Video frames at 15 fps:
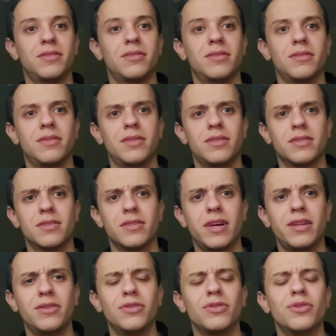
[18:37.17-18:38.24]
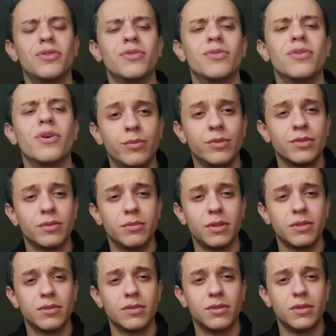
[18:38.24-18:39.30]
this end of
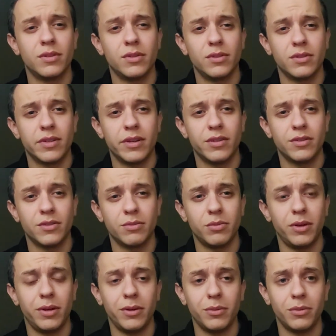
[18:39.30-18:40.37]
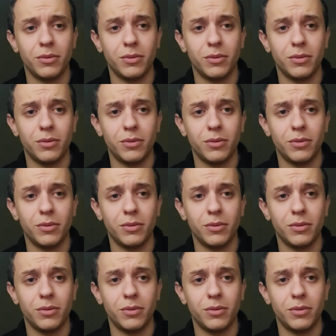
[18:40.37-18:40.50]
semester test where